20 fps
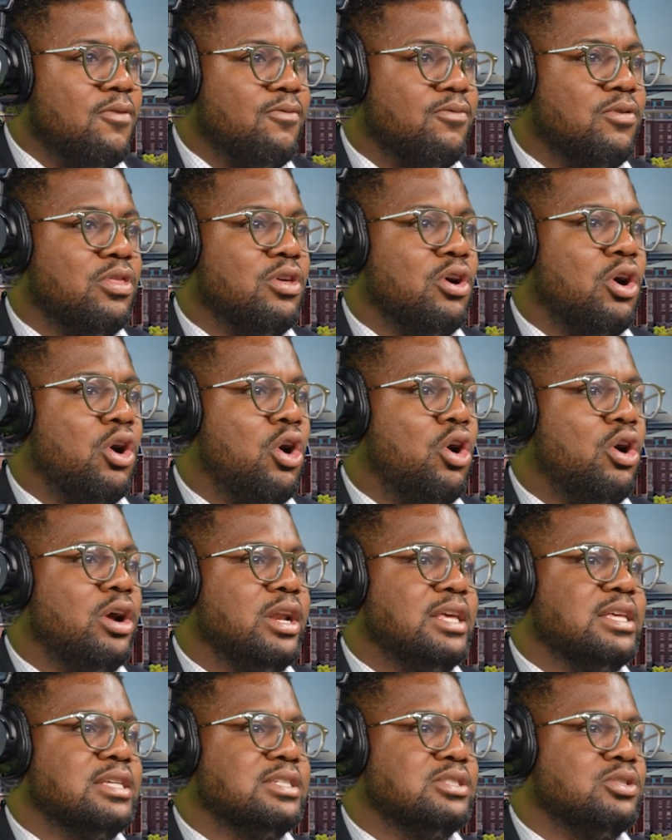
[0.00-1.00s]
For the
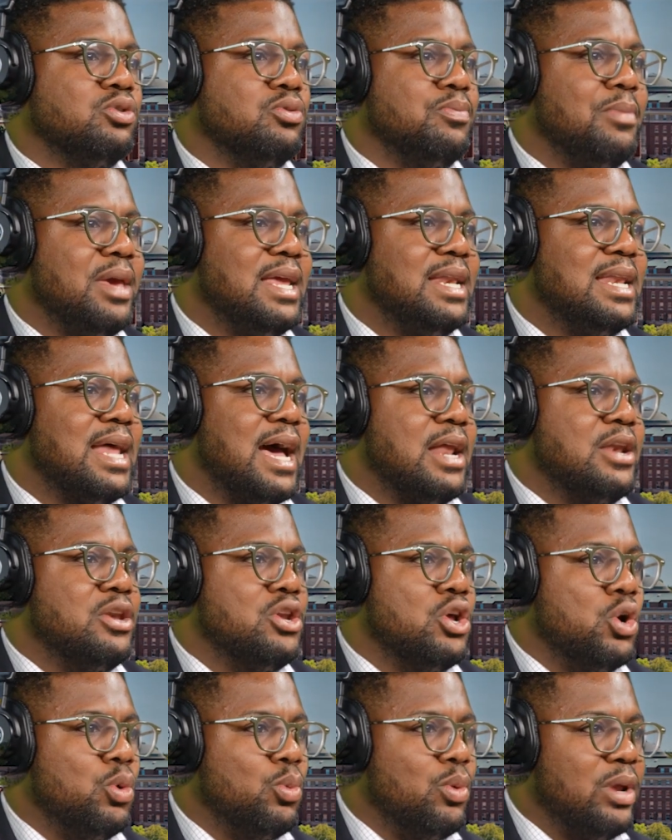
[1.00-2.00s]
audience who may not
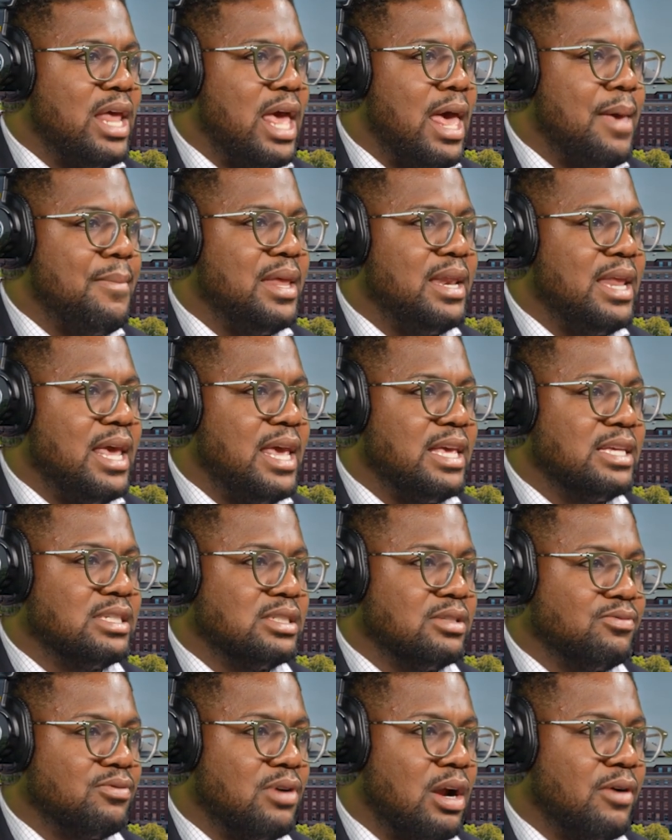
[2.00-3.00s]
know what M and A is
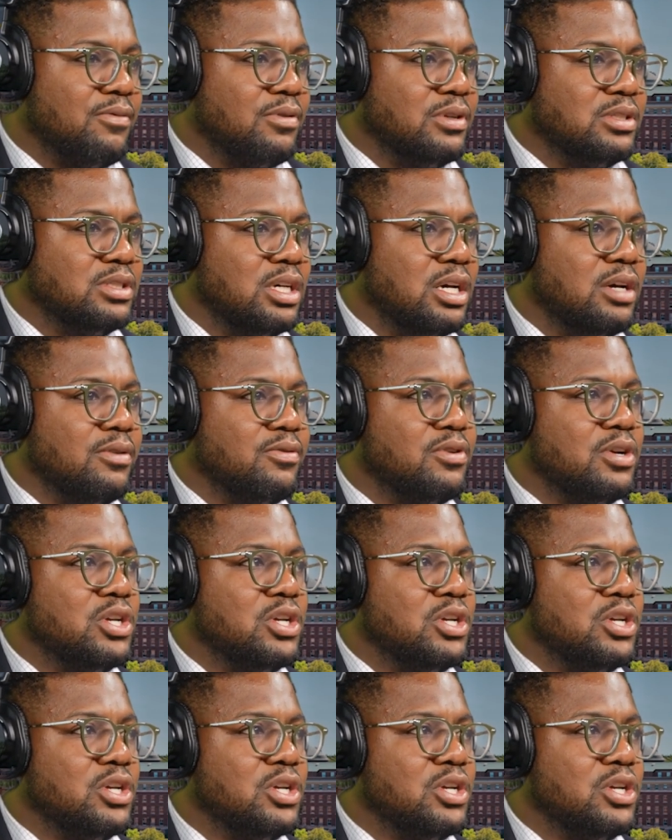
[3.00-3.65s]
in reference of,